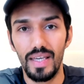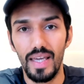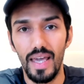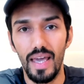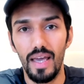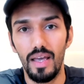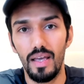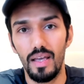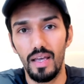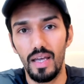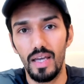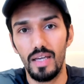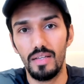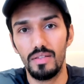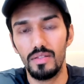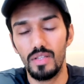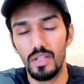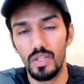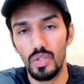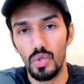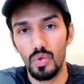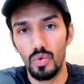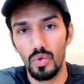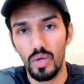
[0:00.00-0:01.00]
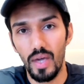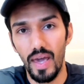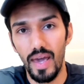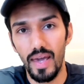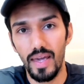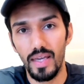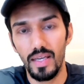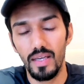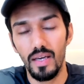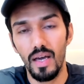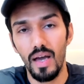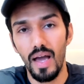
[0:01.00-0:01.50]
here in the
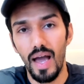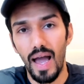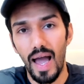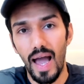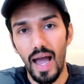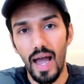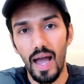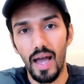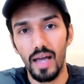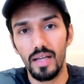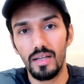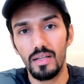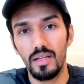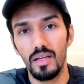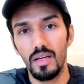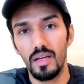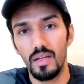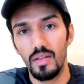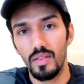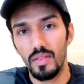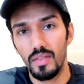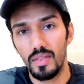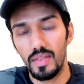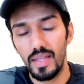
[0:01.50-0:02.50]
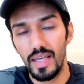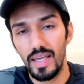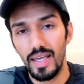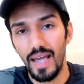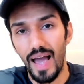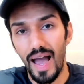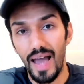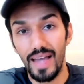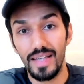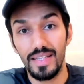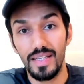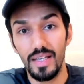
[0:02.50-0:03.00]
UK. And the
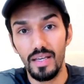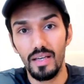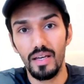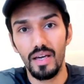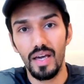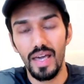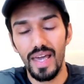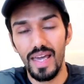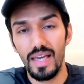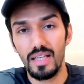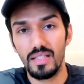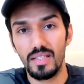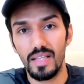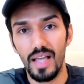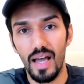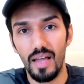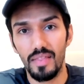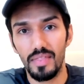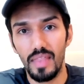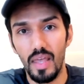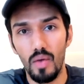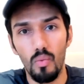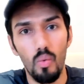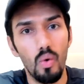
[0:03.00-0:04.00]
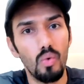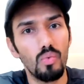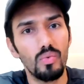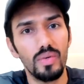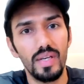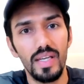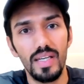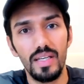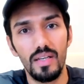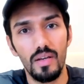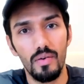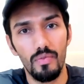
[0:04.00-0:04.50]
idea is that they won't
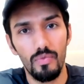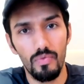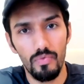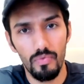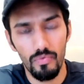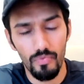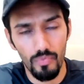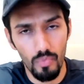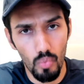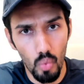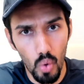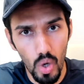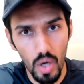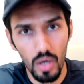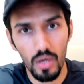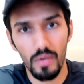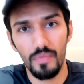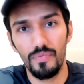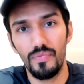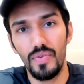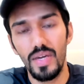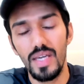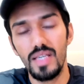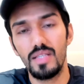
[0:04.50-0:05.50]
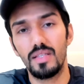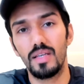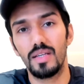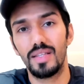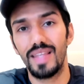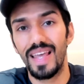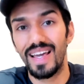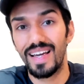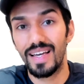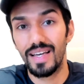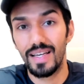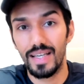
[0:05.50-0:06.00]
need a work visa.
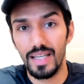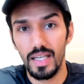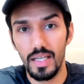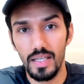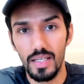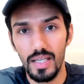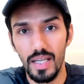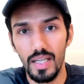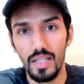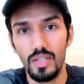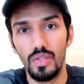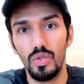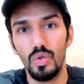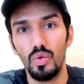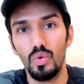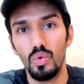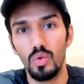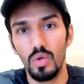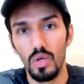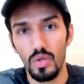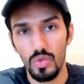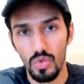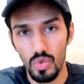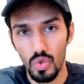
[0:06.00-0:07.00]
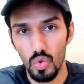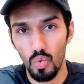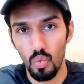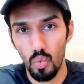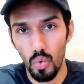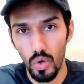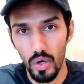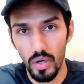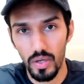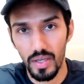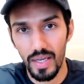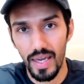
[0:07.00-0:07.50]
They can continue to
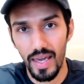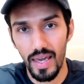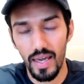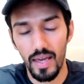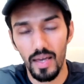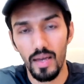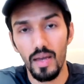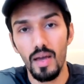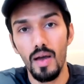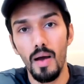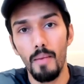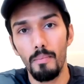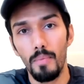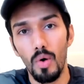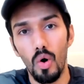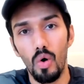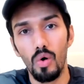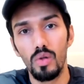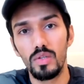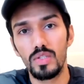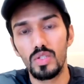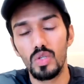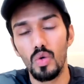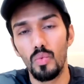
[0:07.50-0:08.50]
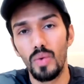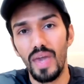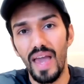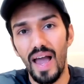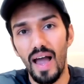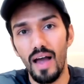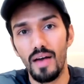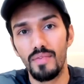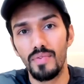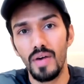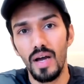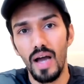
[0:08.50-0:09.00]
work here. But also we
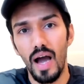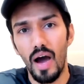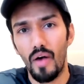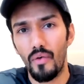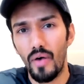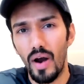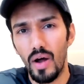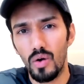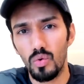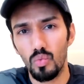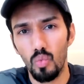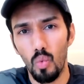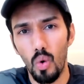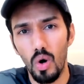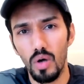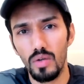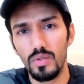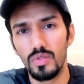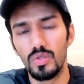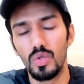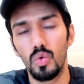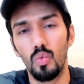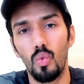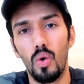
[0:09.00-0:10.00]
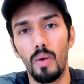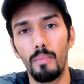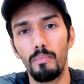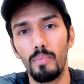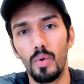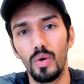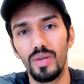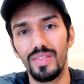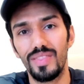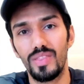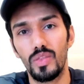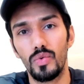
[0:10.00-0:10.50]
have around 1 to
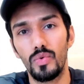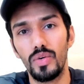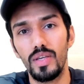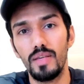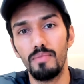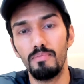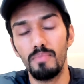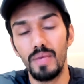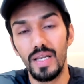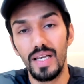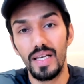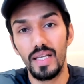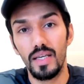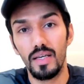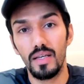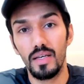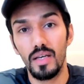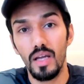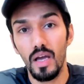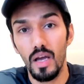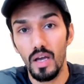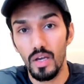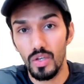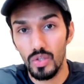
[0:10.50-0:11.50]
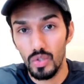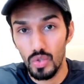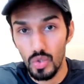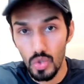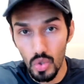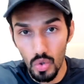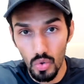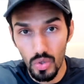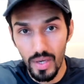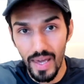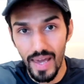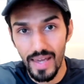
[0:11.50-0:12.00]
1.3 million
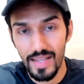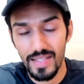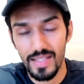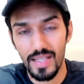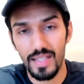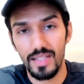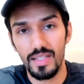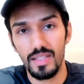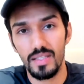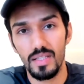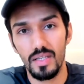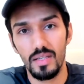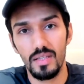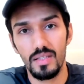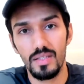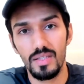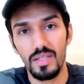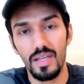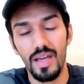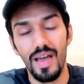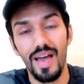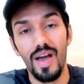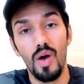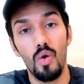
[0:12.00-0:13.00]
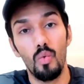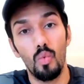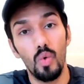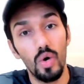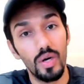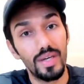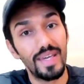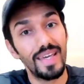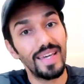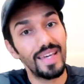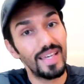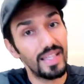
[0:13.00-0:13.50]
UK citizens
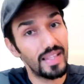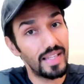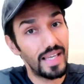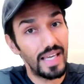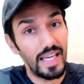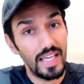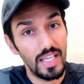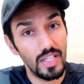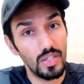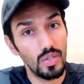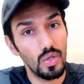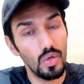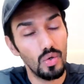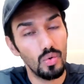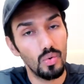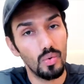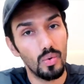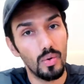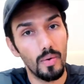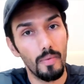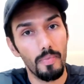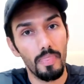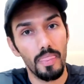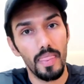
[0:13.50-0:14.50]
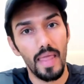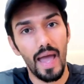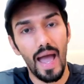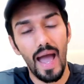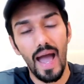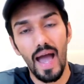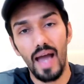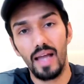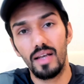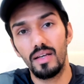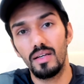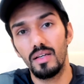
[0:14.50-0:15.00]
working in the EU.
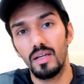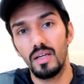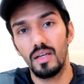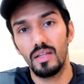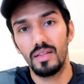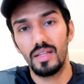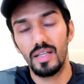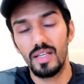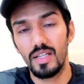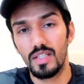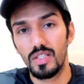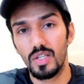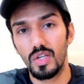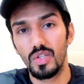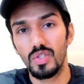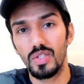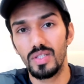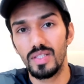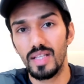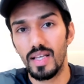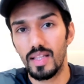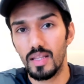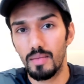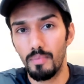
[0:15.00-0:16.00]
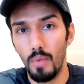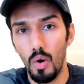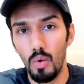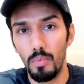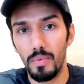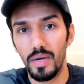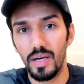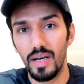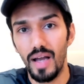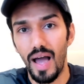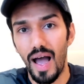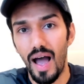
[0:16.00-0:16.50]
And the discussions at the
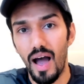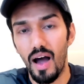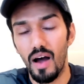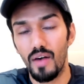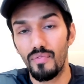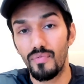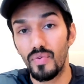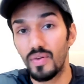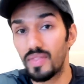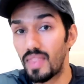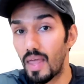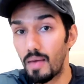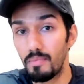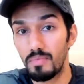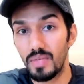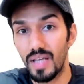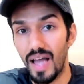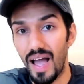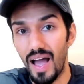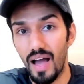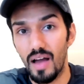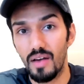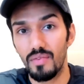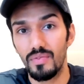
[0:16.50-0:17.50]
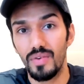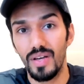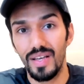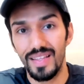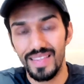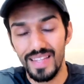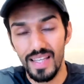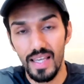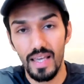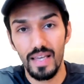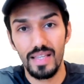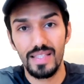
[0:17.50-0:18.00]
moment are for them to have
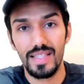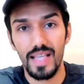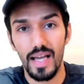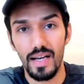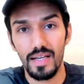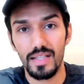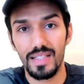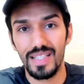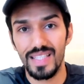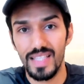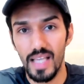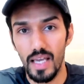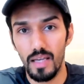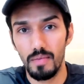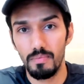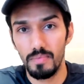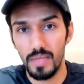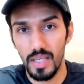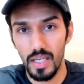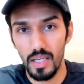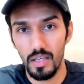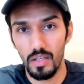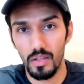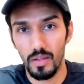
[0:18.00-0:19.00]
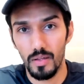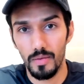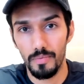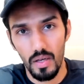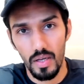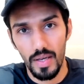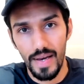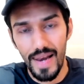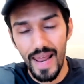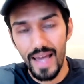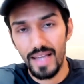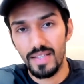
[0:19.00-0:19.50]
the exact same deal.
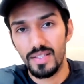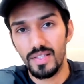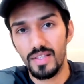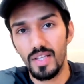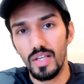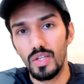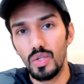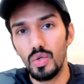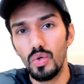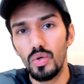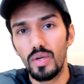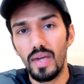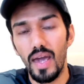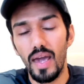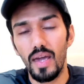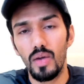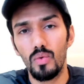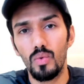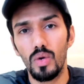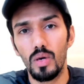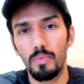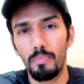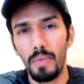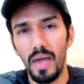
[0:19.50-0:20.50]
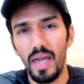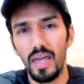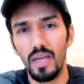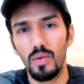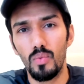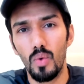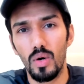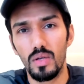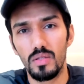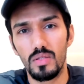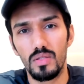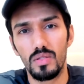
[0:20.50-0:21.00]
Next, the UK will pay
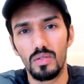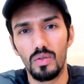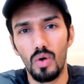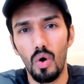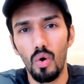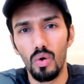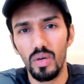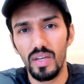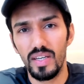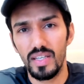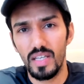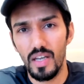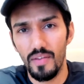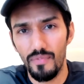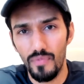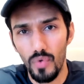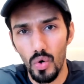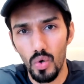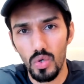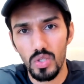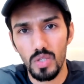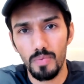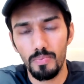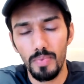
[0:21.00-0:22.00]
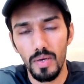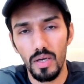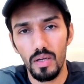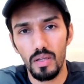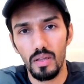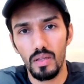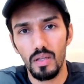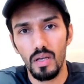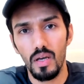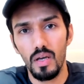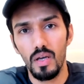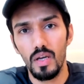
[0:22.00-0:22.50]
what's called a divorce
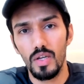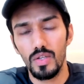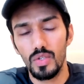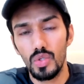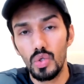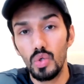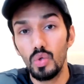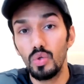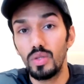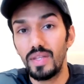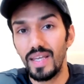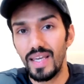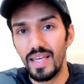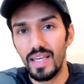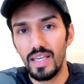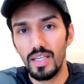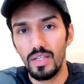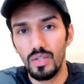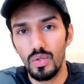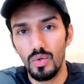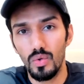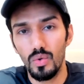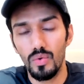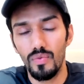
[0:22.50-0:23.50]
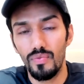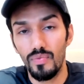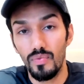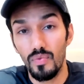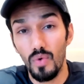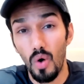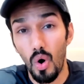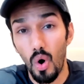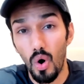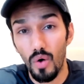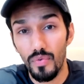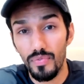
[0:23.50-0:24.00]
bill to the EU
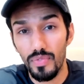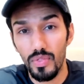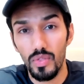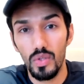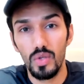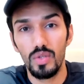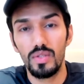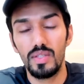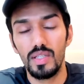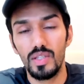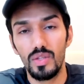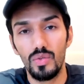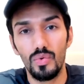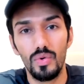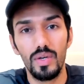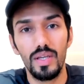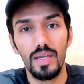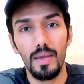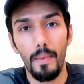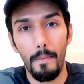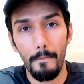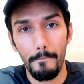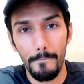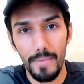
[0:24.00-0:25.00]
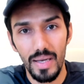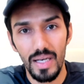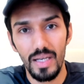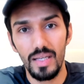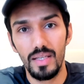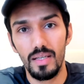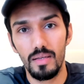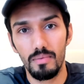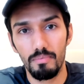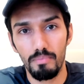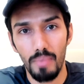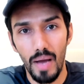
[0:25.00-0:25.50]
of £33
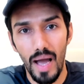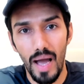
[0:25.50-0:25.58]
billion